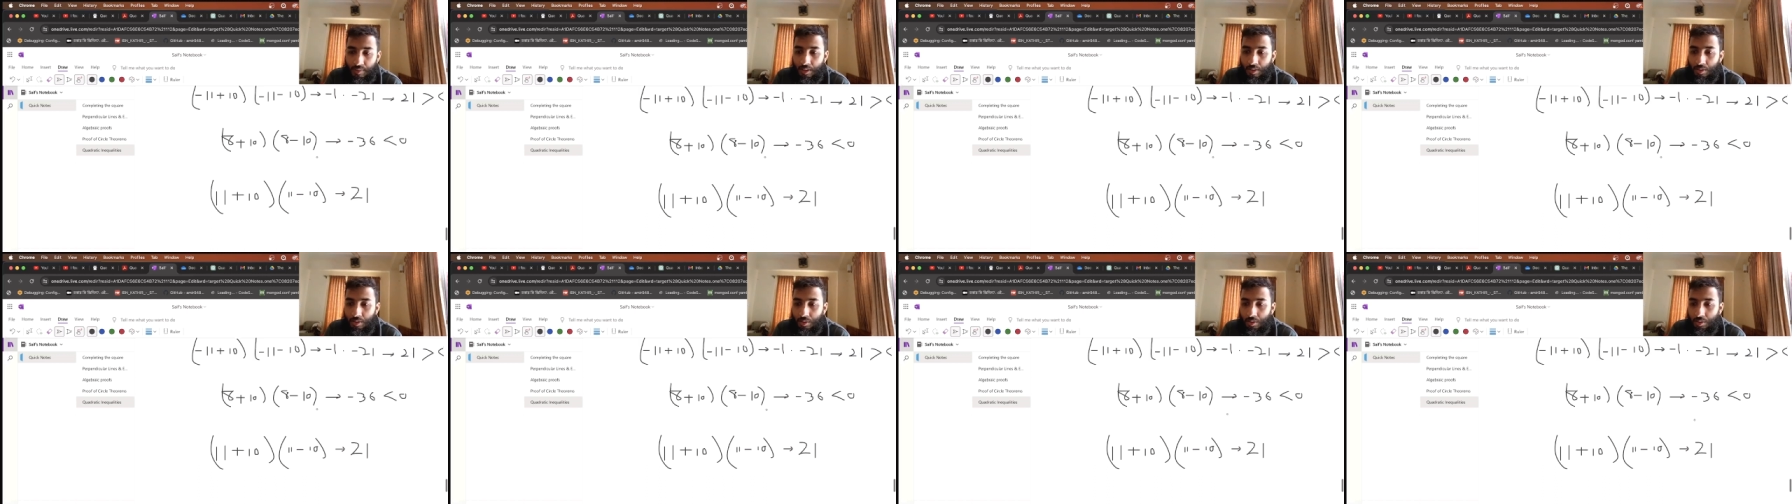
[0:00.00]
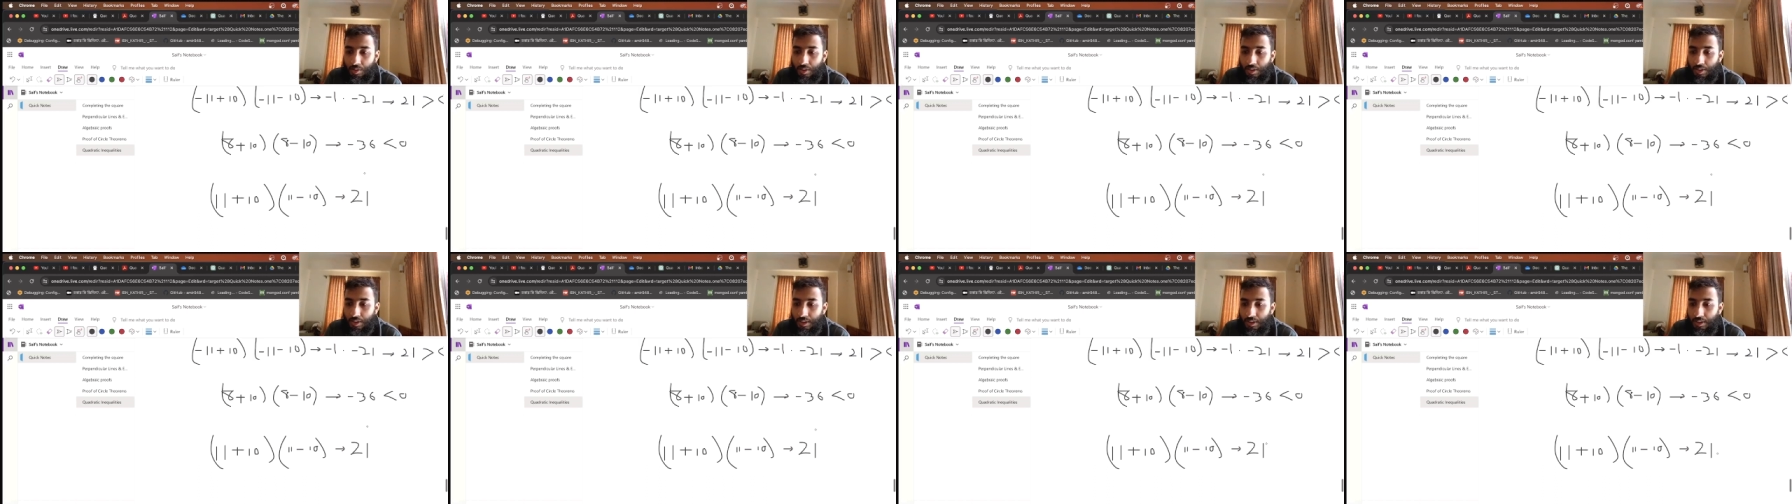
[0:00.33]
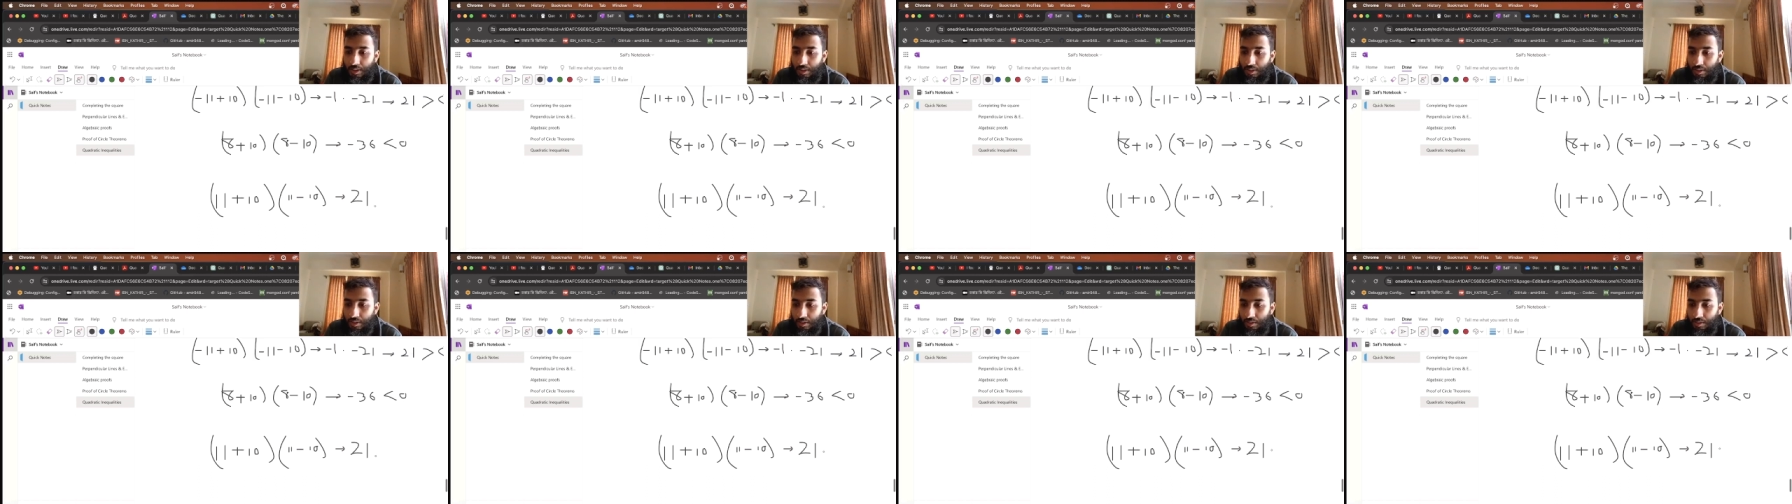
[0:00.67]
So this
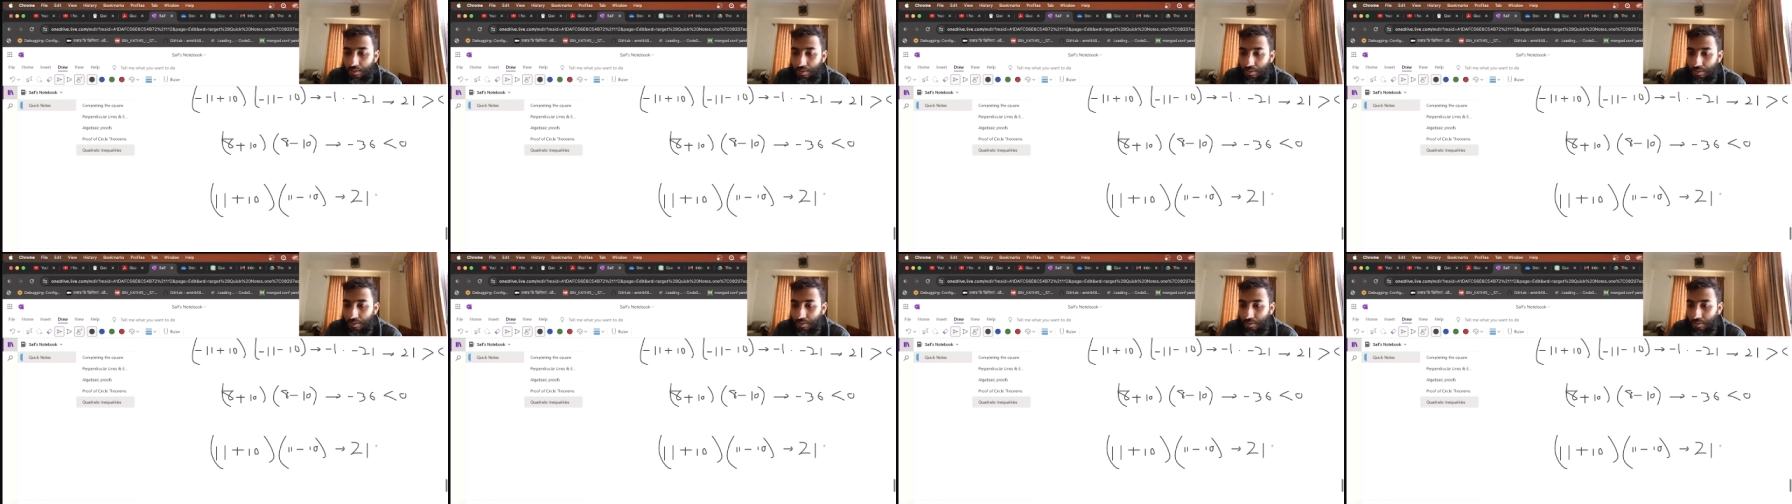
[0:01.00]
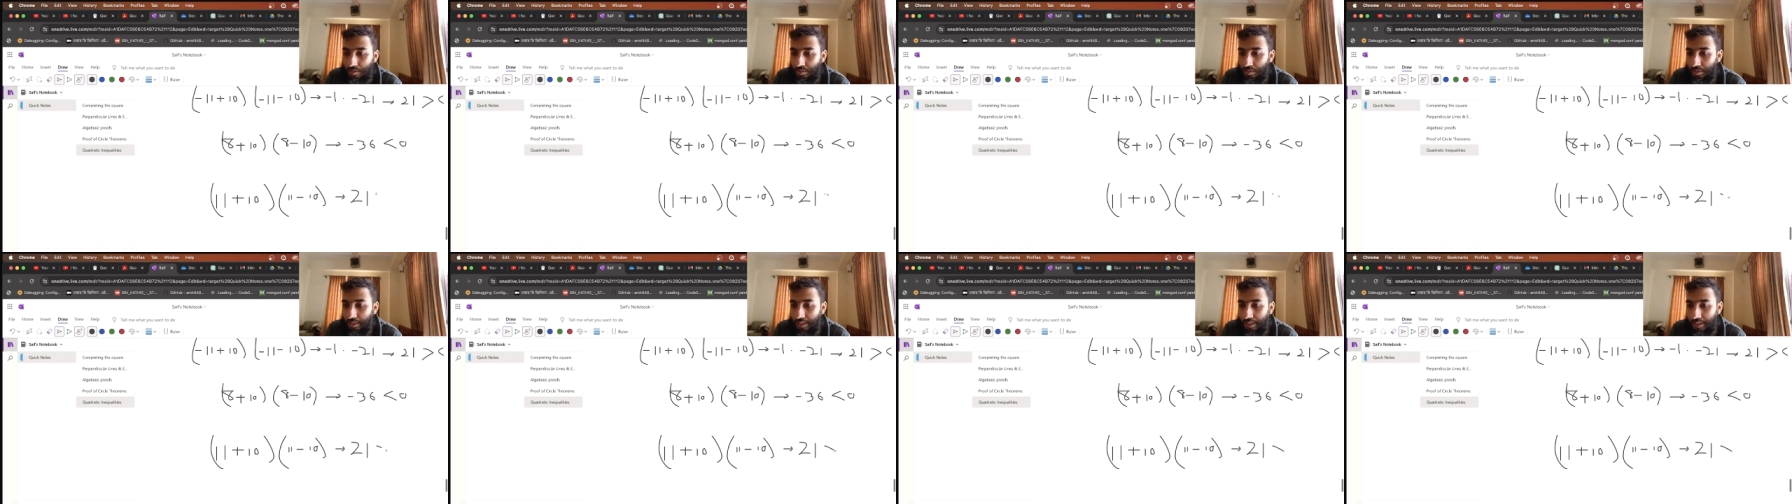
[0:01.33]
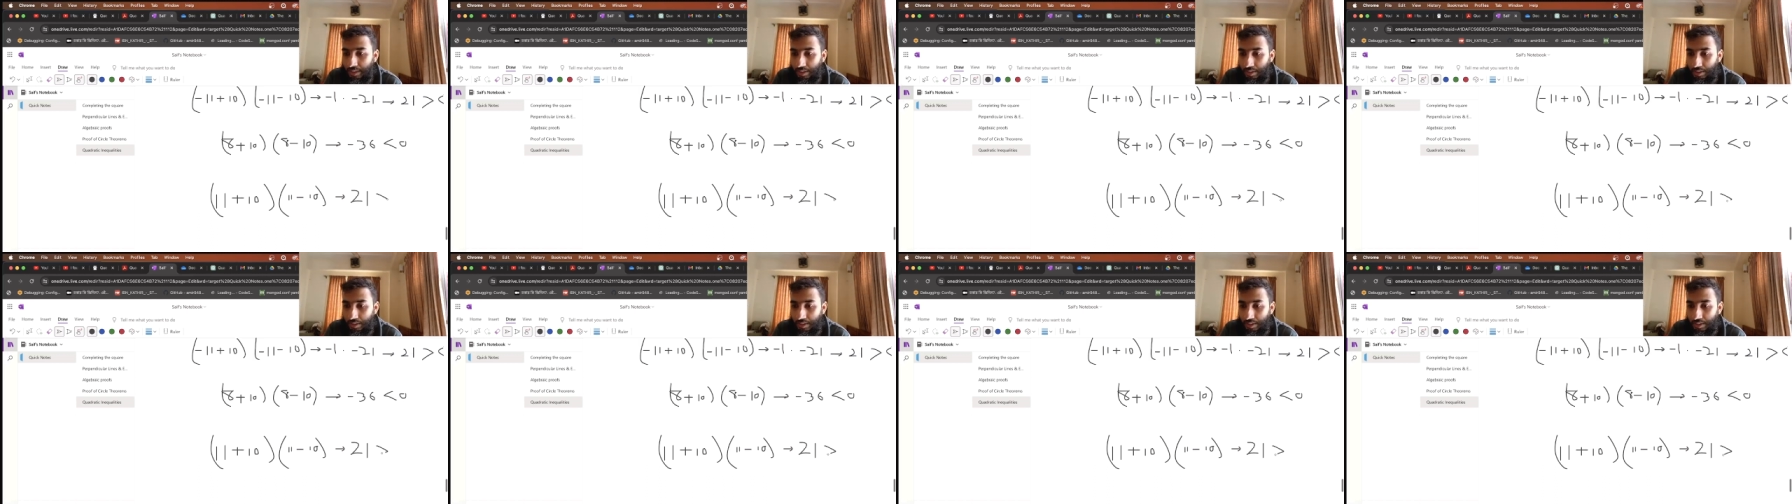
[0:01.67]
is
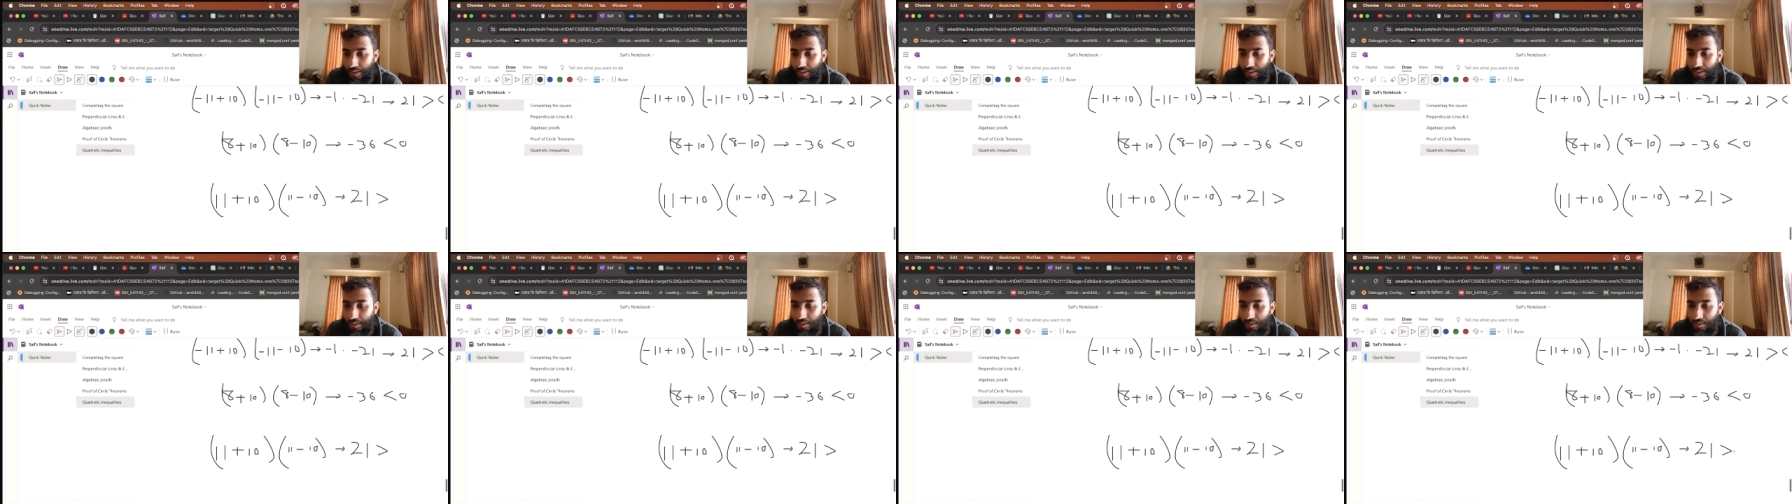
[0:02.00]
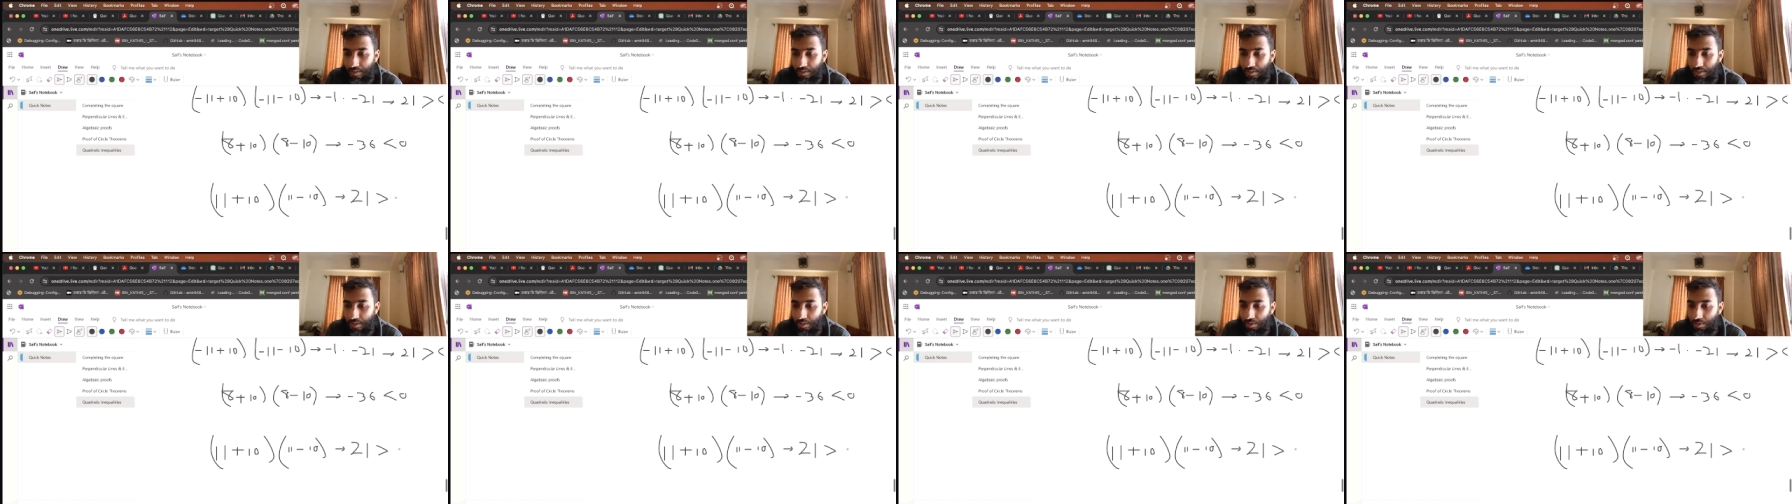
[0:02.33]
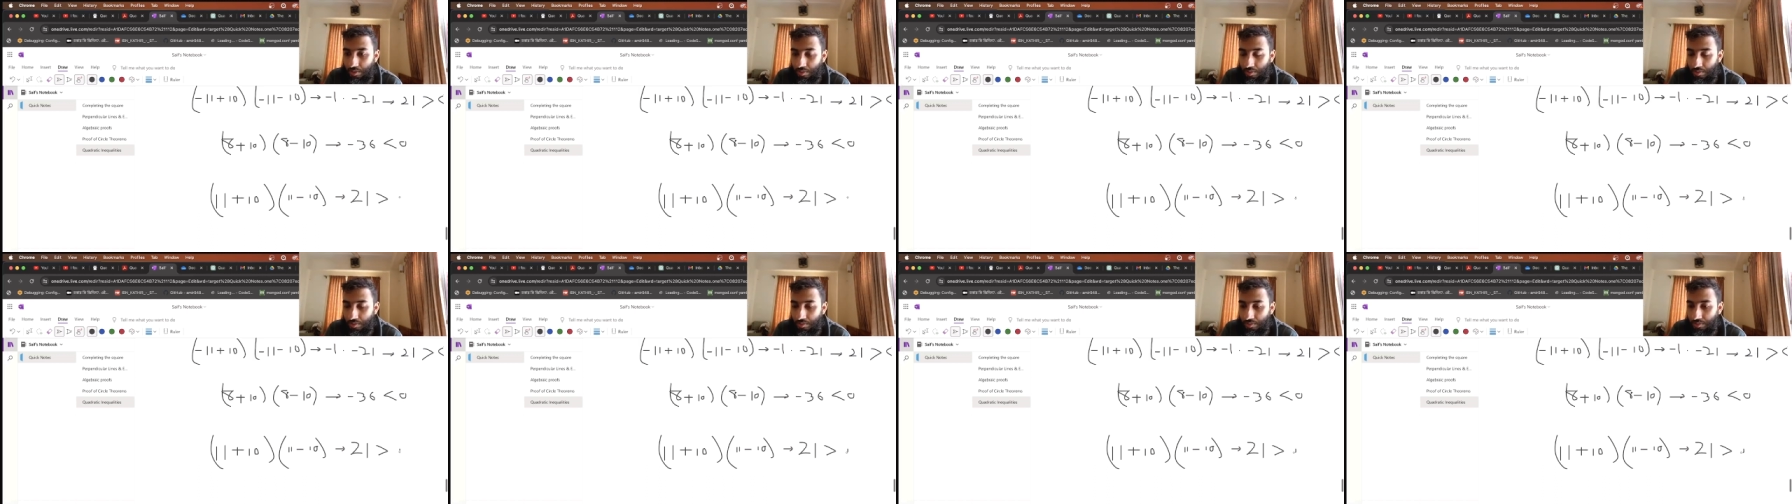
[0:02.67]
greater than 0.